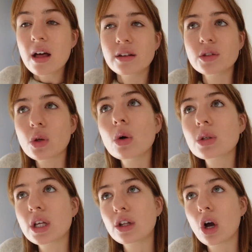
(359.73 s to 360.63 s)
There is
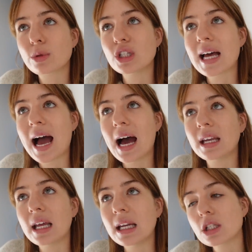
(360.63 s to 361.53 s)
also the option to
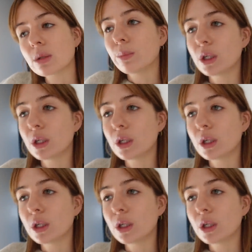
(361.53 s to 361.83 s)
add in some